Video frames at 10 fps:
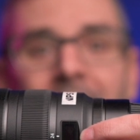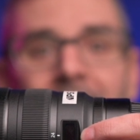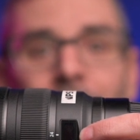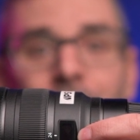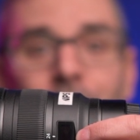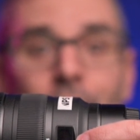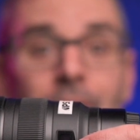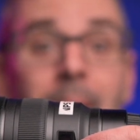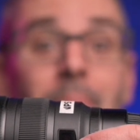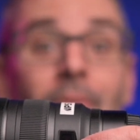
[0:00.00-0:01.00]
and also your
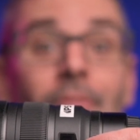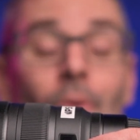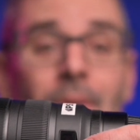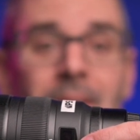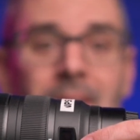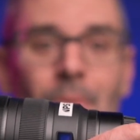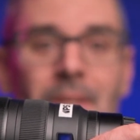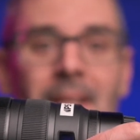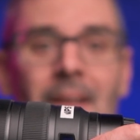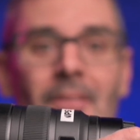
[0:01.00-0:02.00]
depth of focus, which
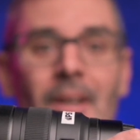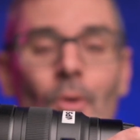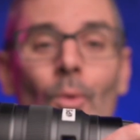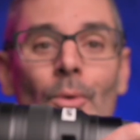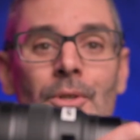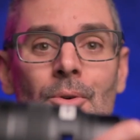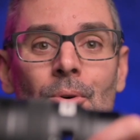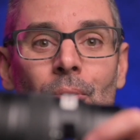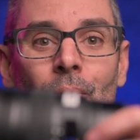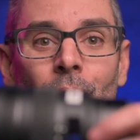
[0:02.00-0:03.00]
is kind of like an old
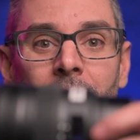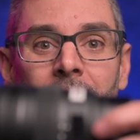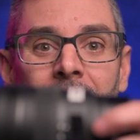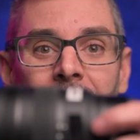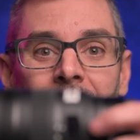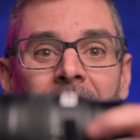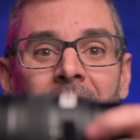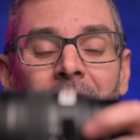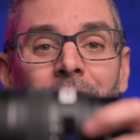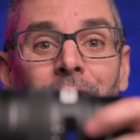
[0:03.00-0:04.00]
school
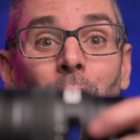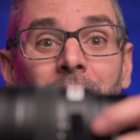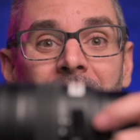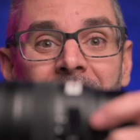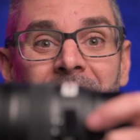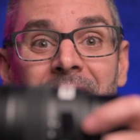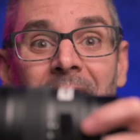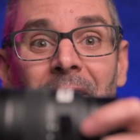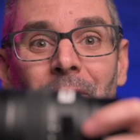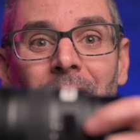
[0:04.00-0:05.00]
focus
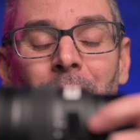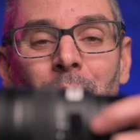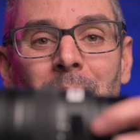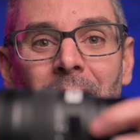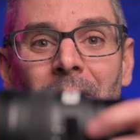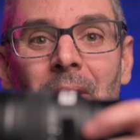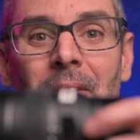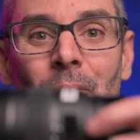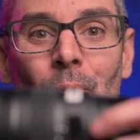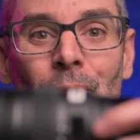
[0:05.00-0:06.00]
scale that would be on a lot of
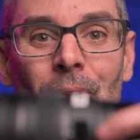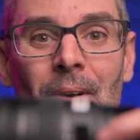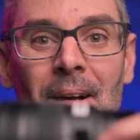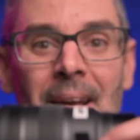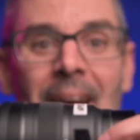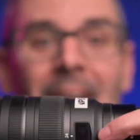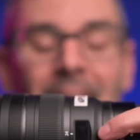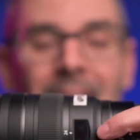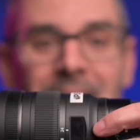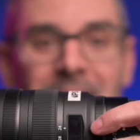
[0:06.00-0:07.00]
the older
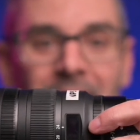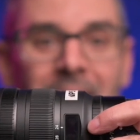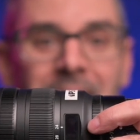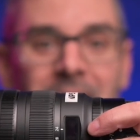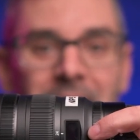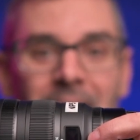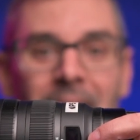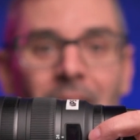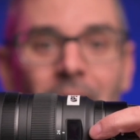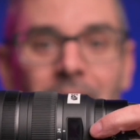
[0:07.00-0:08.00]
AIS lenses in
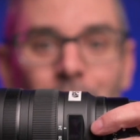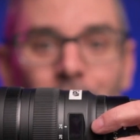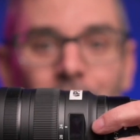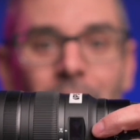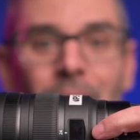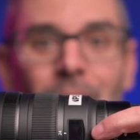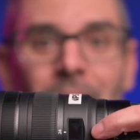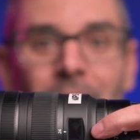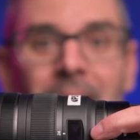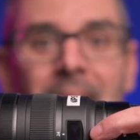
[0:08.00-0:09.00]
Nikon's world, or
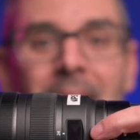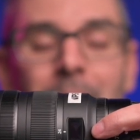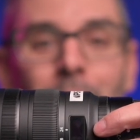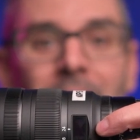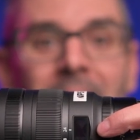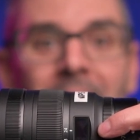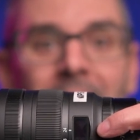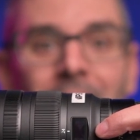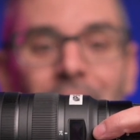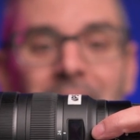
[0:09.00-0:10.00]
their
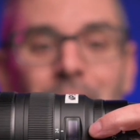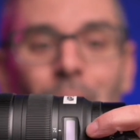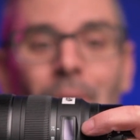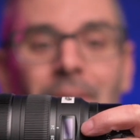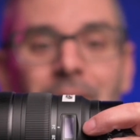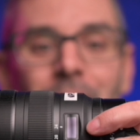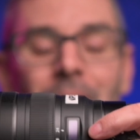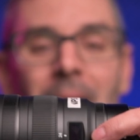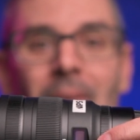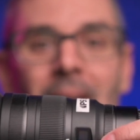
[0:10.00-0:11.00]
pre-AFS world too.
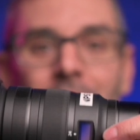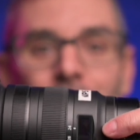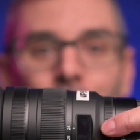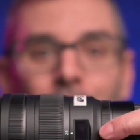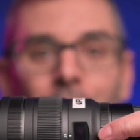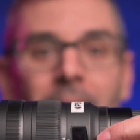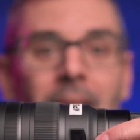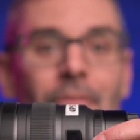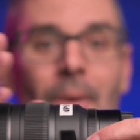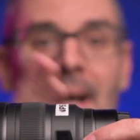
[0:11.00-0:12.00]
They would kind of show you that
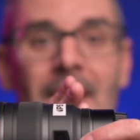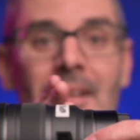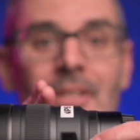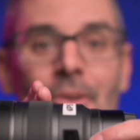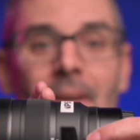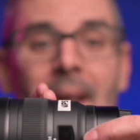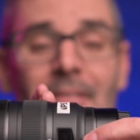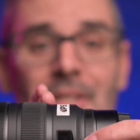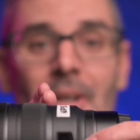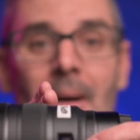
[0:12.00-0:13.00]
if you're at a certain
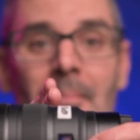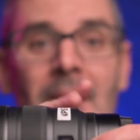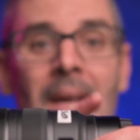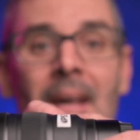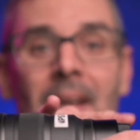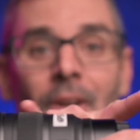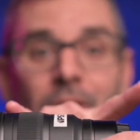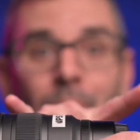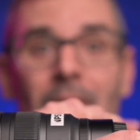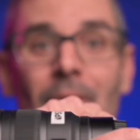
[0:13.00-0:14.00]
f-stop,
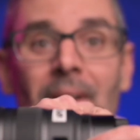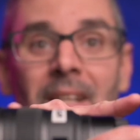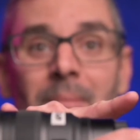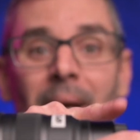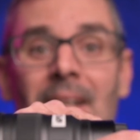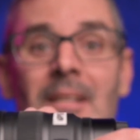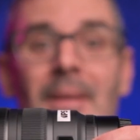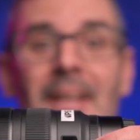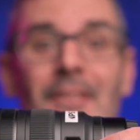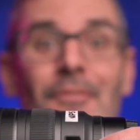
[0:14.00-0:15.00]
here's what you can expect to
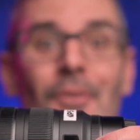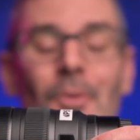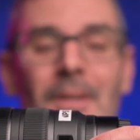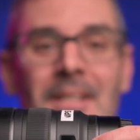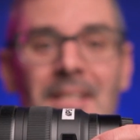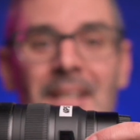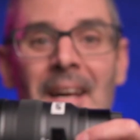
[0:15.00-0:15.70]
be in focus